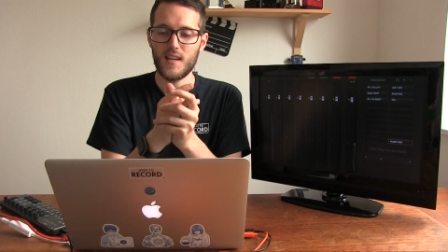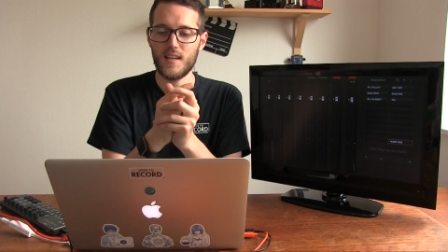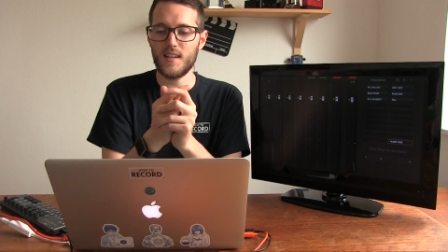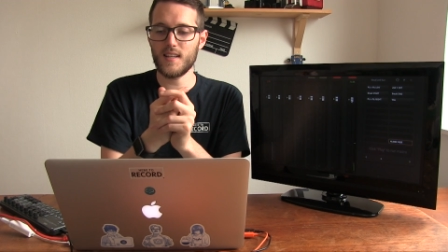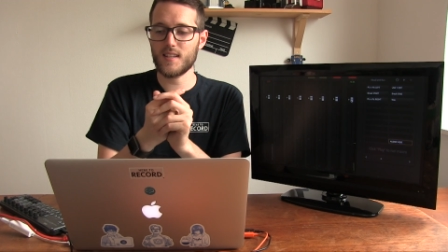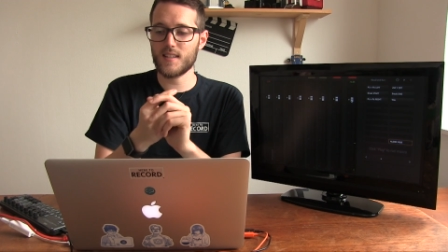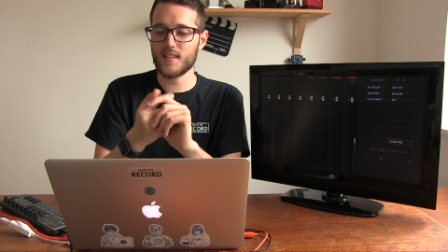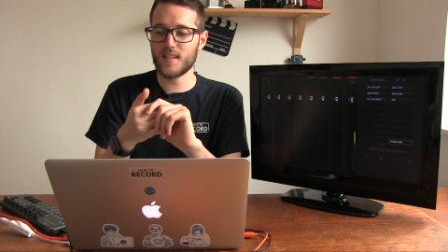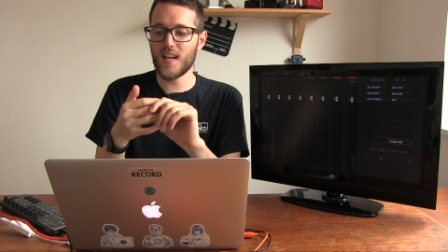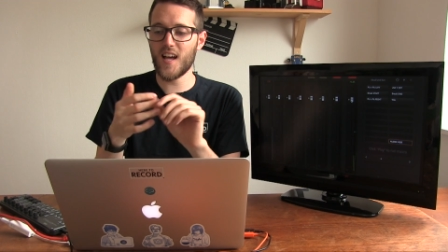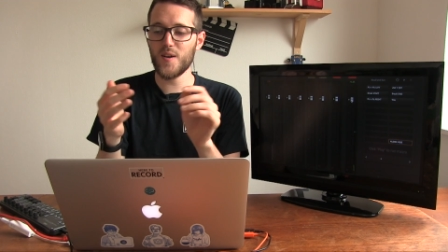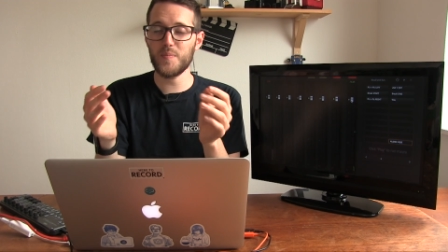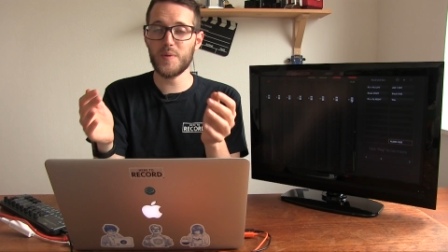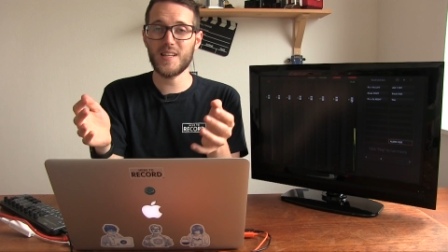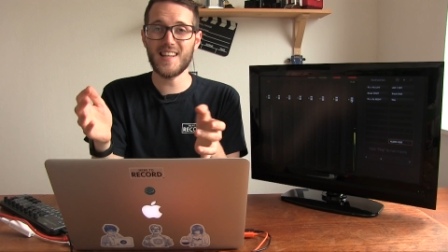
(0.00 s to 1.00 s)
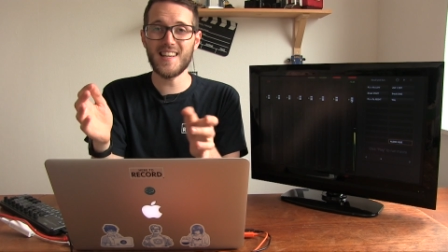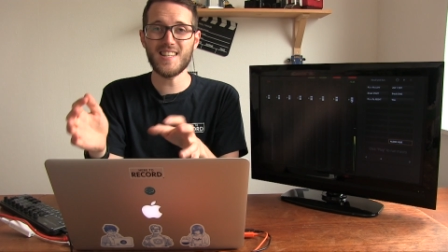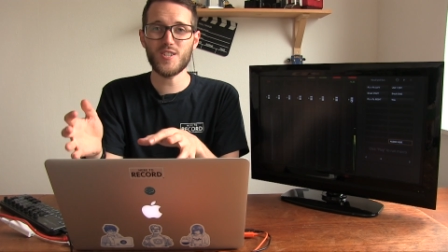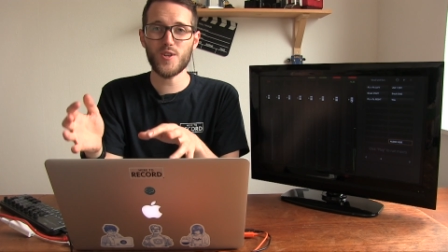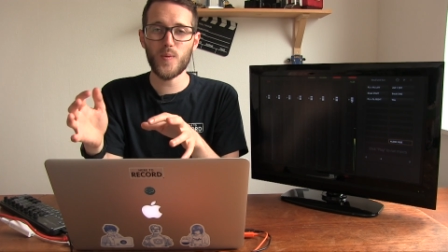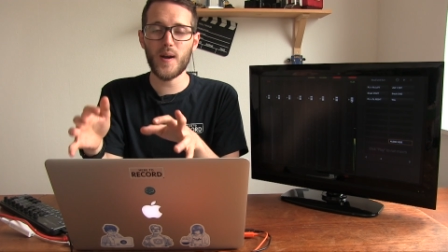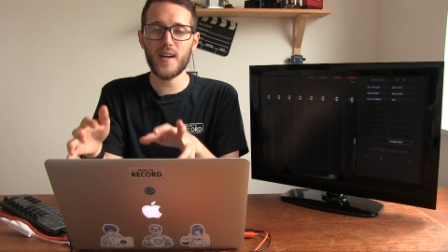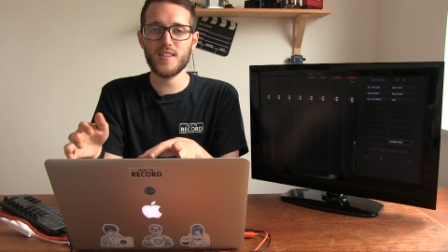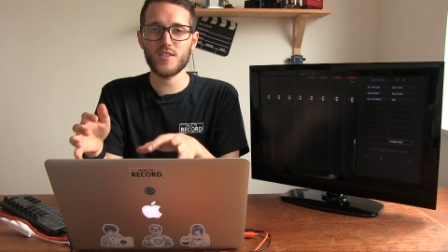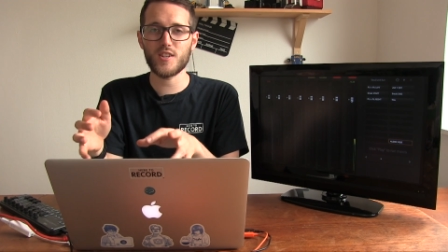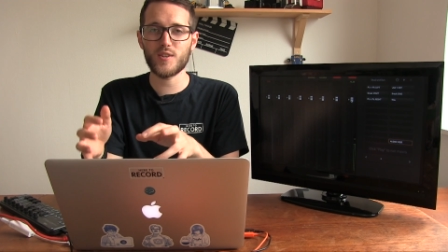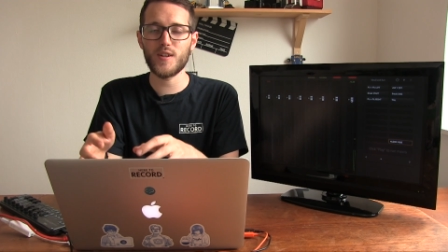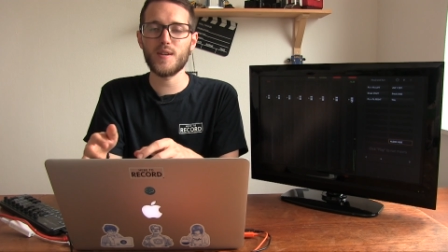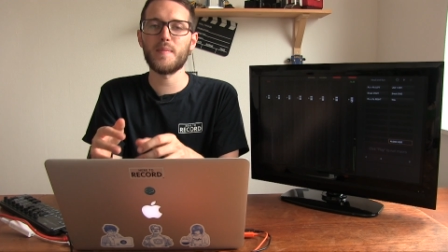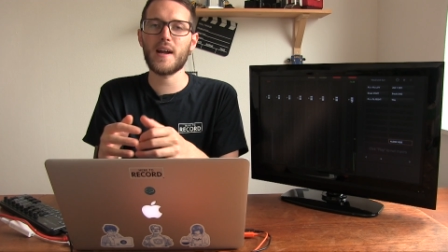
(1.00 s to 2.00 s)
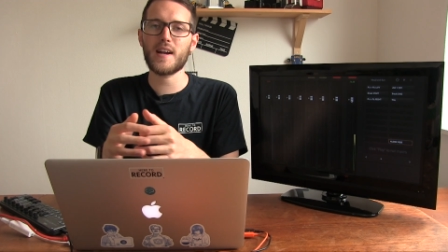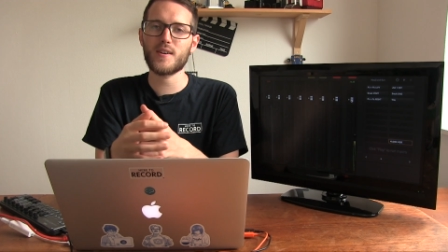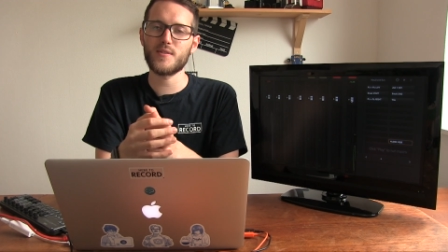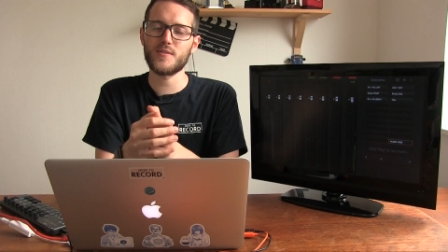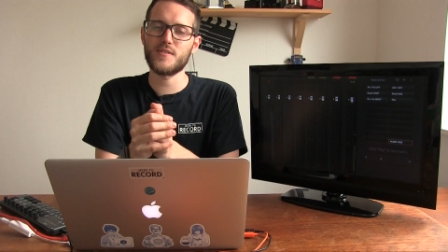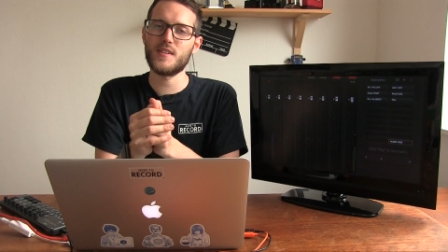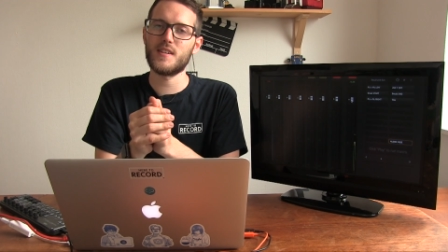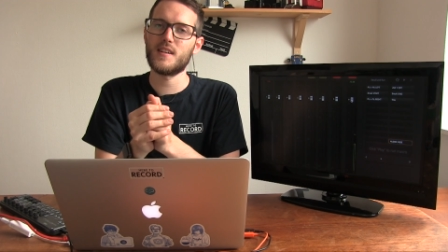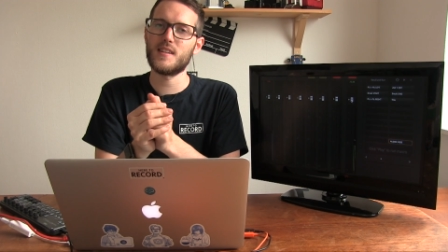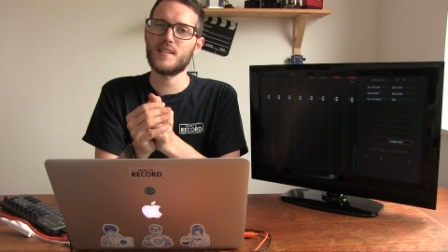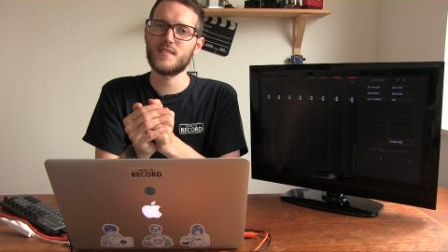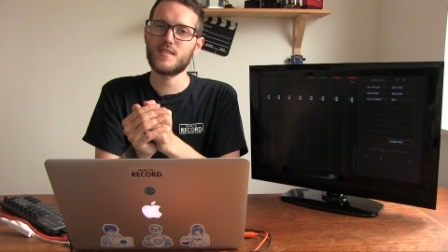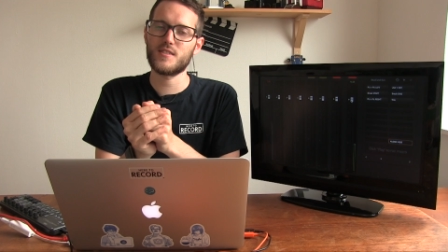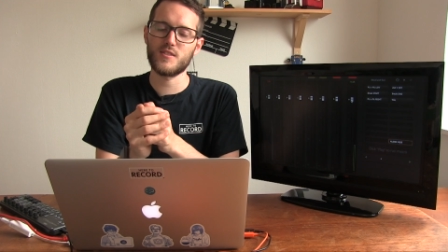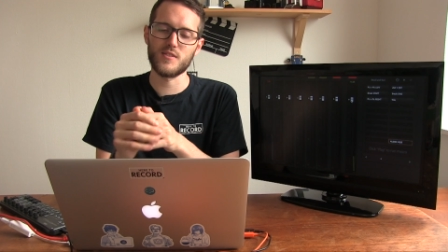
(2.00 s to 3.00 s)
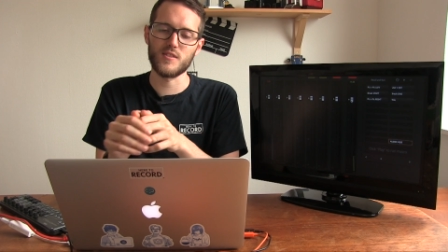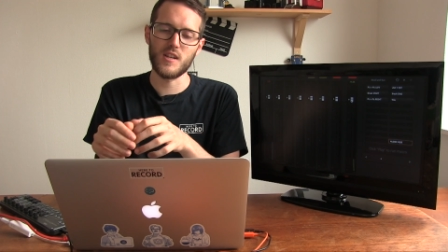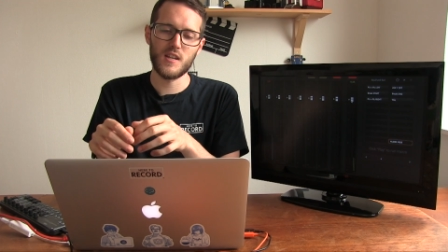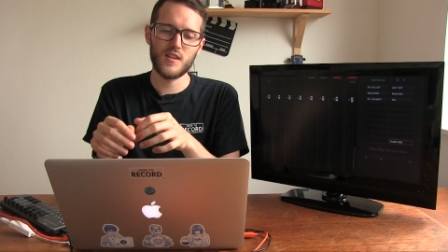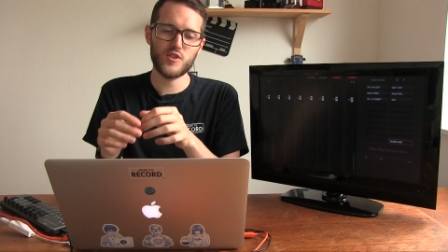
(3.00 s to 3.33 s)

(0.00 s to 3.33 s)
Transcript: it can be an easier way to create macros than it is to